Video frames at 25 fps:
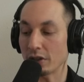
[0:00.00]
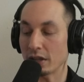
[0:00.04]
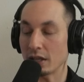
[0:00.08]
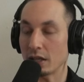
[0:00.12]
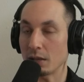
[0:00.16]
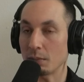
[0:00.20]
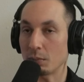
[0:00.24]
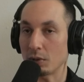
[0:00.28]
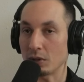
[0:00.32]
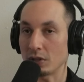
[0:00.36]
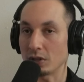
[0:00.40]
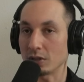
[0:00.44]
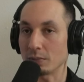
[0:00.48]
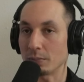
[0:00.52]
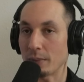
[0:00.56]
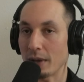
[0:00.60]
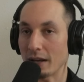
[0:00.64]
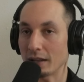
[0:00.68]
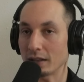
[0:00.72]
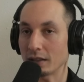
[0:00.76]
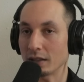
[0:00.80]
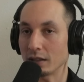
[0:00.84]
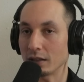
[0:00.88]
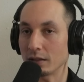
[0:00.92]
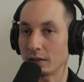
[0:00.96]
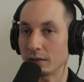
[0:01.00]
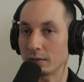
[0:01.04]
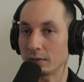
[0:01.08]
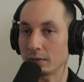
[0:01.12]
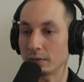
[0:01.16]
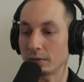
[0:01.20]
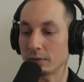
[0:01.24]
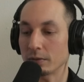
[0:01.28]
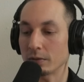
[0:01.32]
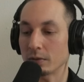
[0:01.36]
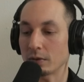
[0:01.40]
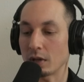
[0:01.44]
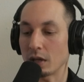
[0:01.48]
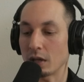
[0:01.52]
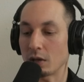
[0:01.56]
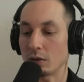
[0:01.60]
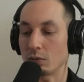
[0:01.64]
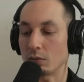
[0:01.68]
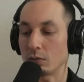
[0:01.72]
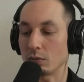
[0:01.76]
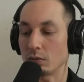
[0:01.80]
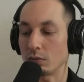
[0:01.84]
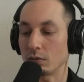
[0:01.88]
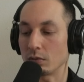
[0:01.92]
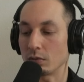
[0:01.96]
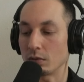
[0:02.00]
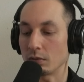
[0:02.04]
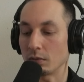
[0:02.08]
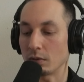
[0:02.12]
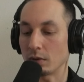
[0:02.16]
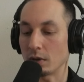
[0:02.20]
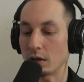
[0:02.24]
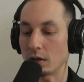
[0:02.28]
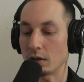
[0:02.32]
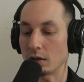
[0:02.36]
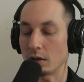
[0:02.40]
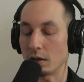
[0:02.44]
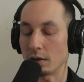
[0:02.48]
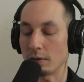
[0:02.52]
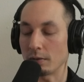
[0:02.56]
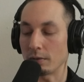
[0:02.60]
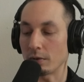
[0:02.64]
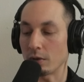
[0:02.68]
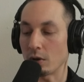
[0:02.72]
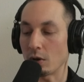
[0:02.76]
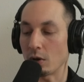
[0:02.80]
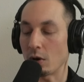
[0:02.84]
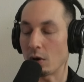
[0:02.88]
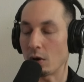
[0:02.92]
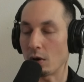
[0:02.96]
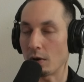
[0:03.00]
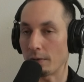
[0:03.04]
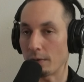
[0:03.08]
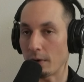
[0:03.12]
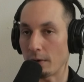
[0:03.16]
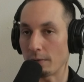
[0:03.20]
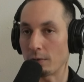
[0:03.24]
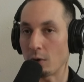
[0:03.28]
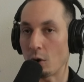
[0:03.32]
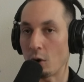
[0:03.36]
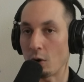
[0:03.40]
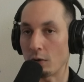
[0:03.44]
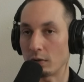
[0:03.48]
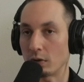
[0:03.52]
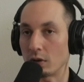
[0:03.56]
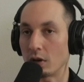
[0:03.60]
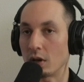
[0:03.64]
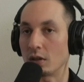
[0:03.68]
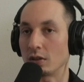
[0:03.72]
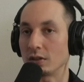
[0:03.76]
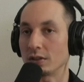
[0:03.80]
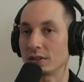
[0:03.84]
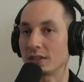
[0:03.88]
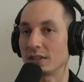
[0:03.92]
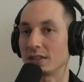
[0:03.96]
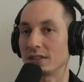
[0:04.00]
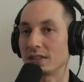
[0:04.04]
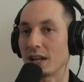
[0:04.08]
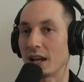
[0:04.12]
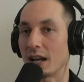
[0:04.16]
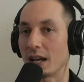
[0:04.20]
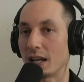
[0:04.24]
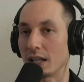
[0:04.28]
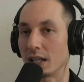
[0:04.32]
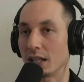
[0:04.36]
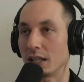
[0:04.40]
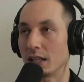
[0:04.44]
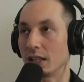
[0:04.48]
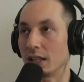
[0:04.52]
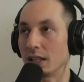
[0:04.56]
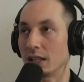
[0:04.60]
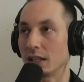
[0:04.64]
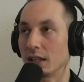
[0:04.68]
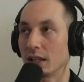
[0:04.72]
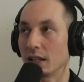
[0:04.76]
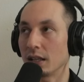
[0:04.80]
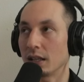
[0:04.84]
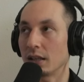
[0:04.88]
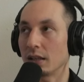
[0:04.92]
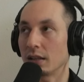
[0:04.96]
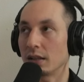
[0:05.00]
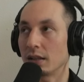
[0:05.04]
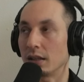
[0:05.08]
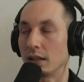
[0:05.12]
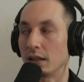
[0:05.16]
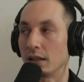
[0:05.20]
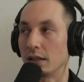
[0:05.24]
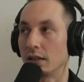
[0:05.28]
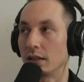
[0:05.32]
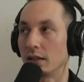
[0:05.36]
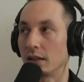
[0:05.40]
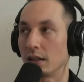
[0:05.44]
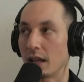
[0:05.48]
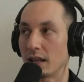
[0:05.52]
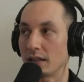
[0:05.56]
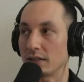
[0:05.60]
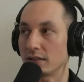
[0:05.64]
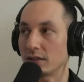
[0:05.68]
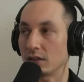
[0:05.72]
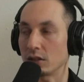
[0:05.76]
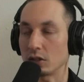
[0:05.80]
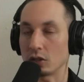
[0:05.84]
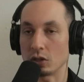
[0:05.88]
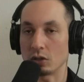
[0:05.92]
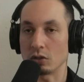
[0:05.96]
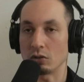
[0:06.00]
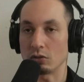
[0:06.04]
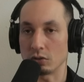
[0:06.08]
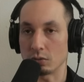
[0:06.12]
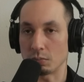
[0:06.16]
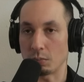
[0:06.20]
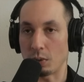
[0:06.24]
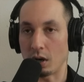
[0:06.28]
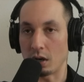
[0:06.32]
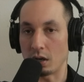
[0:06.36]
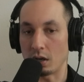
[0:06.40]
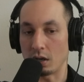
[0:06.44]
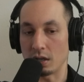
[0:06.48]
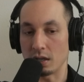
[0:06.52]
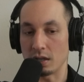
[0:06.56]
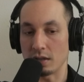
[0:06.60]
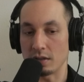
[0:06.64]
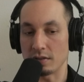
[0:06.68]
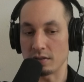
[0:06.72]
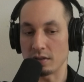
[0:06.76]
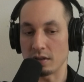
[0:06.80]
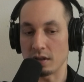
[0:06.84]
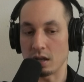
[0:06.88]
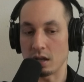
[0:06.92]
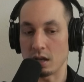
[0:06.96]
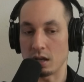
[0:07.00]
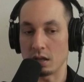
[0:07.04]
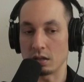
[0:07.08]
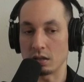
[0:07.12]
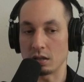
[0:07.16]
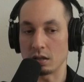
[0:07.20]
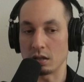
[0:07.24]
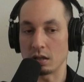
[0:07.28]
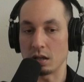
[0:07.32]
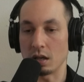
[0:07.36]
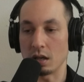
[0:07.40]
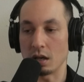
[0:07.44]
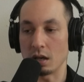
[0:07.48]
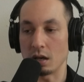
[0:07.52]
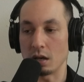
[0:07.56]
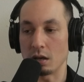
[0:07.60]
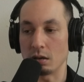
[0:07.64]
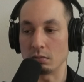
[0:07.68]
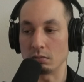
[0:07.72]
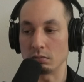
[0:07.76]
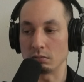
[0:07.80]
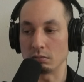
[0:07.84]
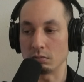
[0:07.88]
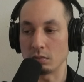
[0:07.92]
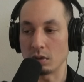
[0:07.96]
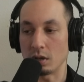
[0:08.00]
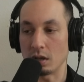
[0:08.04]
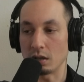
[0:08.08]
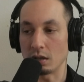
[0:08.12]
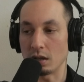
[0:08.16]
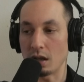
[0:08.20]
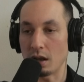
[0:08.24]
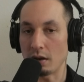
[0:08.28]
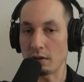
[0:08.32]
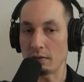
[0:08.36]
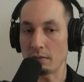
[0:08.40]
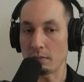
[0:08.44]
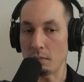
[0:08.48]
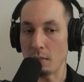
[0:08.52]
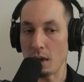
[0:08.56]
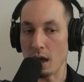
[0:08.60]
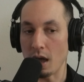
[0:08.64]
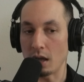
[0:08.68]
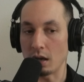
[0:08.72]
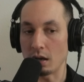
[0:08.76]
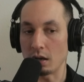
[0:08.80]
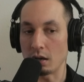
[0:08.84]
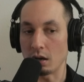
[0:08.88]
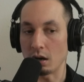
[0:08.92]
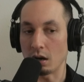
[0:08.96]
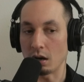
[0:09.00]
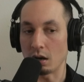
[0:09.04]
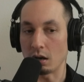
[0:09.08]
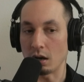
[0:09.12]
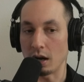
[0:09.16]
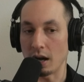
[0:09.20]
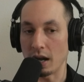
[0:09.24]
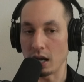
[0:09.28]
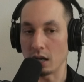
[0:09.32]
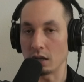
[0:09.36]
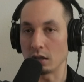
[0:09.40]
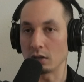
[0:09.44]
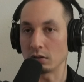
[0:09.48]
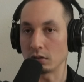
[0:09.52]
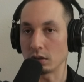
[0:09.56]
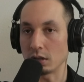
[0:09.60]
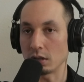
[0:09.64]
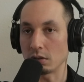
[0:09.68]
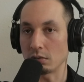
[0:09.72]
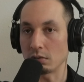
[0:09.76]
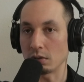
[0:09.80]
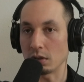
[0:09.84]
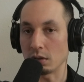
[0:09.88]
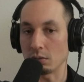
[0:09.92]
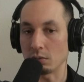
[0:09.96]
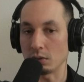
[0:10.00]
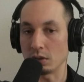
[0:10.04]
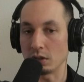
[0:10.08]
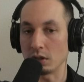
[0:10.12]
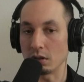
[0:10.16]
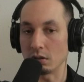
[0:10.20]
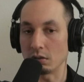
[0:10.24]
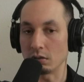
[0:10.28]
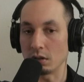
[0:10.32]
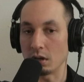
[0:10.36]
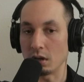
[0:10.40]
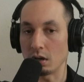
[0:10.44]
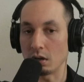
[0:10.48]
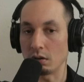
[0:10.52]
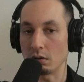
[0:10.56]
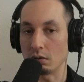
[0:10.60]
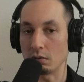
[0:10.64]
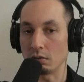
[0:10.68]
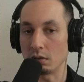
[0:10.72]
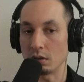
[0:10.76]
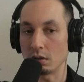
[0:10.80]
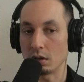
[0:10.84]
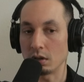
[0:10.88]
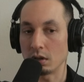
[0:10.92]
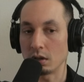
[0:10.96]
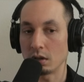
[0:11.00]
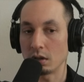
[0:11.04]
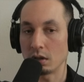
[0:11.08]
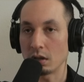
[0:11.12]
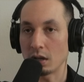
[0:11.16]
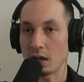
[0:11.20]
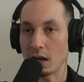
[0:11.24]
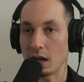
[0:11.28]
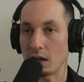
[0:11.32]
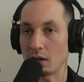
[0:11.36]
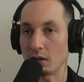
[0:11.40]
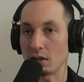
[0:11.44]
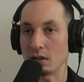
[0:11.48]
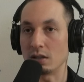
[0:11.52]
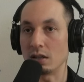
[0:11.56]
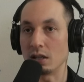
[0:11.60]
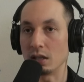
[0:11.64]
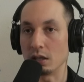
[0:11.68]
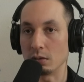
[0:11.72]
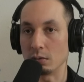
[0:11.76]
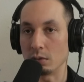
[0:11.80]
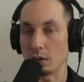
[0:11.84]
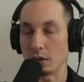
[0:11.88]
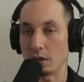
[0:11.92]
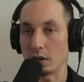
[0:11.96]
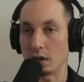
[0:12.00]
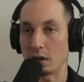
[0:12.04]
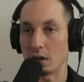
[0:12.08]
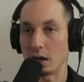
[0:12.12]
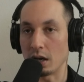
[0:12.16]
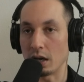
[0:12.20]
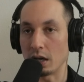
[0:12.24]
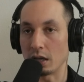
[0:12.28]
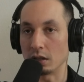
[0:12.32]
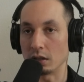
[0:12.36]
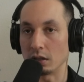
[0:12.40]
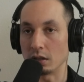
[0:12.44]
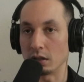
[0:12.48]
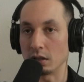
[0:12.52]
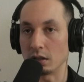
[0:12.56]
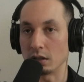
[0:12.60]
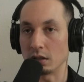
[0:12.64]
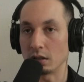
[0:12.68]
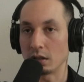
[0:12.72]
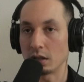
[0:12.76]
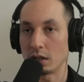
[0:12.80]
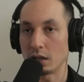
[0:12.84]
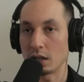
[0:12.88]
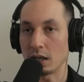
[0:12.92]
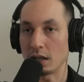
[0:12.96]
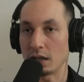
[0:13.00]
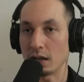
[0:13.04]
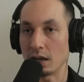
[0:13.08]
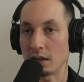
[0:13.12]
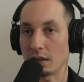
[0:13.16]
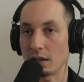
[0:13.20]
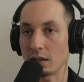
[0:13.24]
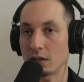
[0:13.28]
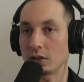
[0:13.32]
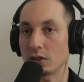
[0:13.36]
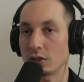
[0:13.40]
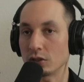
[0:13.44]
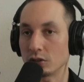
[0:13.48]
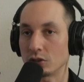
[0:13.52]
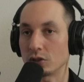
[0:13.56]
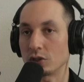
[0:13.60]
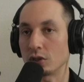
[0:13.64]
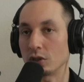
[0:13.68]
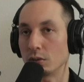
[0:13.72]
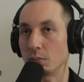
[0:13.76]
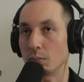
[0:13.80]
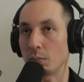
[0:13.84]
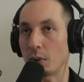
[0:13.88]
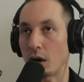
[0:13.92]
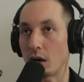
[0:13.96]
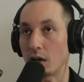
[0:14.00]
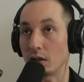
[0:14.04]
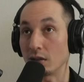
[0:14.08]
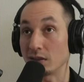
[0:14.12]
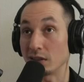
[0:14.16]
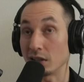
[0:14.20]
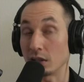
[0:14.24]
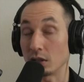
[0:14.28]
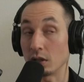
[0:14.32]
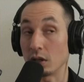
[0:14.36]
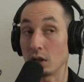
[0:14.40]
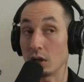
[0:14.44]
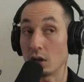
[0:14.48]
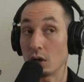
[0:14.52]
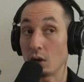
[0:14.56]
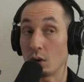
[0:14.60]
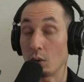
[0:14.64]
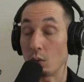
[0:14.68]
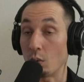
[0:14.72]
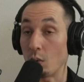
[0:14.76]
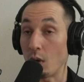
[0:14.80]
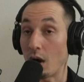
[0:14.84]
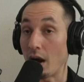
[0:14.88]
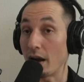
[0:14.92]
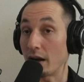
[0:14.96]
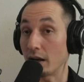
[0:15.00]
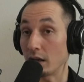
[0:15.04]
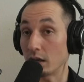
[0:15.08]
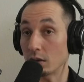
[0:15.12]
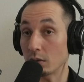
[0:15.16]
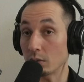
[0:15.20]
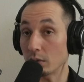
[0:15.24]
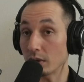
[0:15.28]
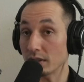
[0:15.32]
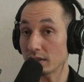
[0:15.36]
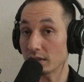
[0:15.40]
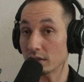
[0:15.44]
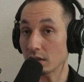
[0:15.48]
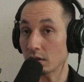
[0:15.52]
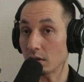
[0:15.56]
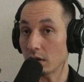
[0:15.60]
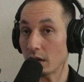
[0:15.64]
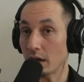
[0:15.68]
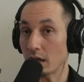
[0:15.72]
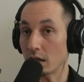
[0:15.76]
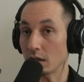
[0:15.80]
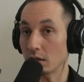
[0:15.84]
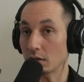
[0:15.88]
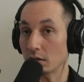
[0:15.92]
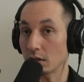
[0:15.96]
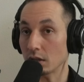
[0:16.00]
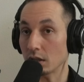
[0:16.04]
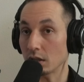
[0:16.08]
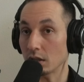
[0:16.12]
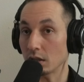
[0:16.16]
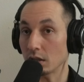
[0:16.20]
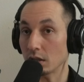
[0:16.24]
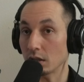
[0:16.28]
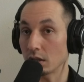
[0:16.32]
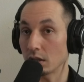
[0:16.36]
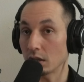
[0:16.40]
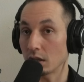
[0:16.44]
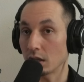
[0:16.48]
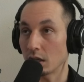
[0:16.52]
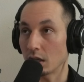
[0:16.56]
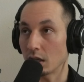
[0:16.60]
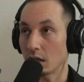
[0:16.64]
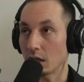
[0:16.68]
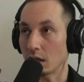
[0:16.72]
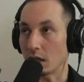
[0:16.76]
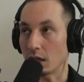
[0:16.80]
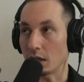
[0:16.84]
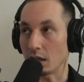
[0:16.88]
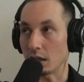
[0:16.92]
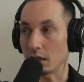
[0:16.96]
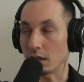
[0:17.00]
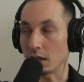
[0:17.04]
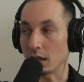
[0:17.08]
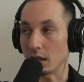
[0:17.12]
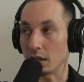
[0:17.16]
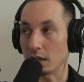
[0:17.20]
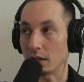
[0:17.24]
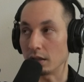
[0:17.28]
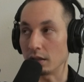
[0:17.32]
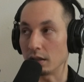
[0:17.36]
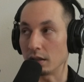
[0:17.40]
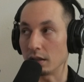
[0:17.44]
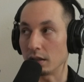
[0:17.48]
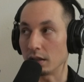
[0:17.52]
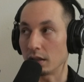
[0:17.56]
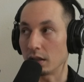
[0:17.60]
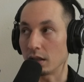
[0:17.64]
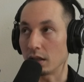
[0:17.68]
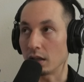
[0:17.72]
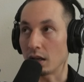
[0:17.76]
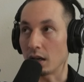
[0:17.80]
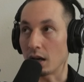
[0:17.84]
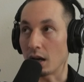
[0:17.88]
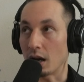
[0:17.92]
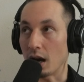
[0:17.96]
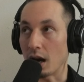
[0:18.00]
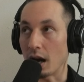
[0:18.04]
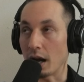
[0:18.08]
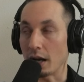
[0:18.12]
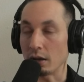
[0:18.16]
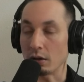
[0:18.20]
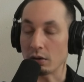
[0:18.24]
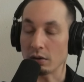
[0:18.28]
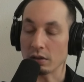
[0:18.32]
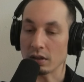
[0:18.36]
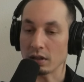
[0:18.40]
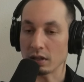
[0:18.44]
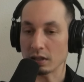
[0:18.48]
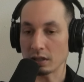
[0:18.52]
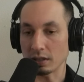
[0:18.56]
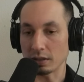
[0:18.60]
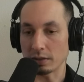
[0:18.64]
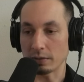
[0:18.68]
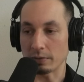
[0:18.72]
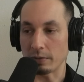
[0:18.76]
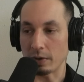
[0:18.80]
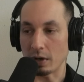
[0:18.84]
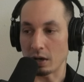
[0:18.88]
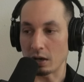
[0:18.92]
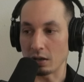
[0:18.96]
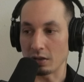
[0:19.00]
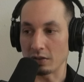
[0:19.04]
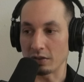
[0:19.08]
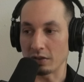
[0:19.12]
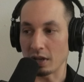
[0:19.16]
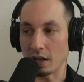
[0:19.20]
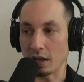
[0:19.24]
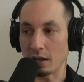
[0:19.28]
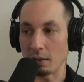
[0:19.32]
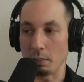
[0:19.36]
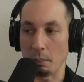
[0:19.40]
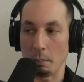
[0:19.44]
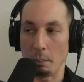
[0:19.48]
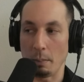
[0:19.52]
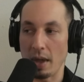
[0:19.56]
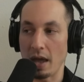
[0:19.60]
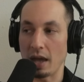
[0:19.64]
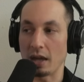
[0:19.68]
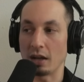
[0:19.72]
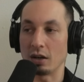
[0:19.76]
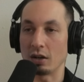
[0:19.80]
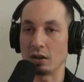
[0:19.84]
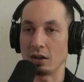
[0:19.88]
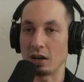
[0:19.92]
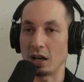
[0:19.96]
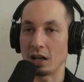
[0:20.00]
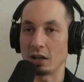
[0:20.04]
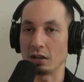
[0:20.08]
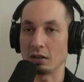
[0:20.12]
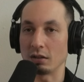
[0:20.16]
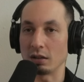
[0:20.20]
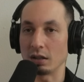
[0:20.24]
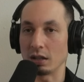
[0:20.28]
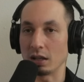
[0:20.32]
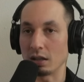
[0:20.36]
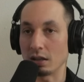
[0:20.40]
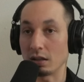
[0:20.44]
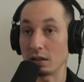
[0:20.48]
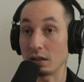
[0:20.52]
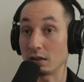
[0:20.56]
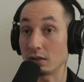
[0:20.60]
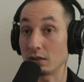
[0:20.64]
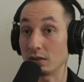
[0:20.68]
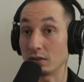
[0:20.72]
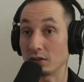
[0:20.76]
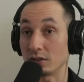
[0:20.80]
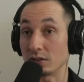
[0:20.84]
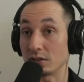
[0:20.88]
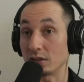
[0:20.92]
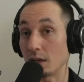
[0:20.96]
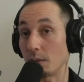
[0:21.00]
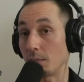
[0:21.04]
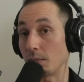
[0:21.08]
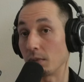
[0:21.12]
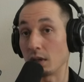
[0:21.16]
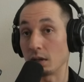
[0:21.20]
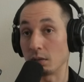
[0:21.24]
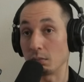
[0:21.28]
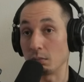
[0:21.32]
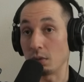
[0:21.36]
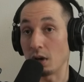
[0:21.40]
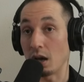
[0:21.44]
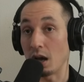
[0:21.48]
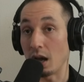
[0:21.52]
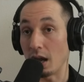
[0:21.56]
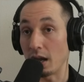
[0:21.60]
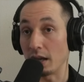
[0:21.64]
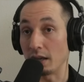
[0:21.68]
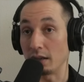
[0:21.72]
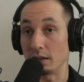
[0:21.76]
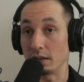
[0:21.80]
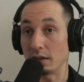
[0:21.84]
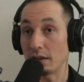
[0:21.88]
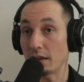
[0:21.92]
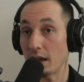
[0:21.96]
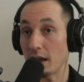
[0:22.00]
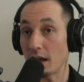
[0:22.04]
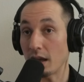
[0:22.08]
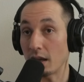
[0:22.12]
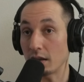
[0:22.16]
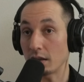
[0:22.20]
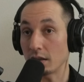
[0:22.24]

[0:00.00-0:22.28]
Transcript: perspective that of, of overall society that that's a huge part is that um, a lot of men are angry and we don't know how to deal with our anger and mm. I think hmm. there's two parts like why are we so angry? Yeah. And and I don't think it's fair to say men are angry. I think there's something behind that.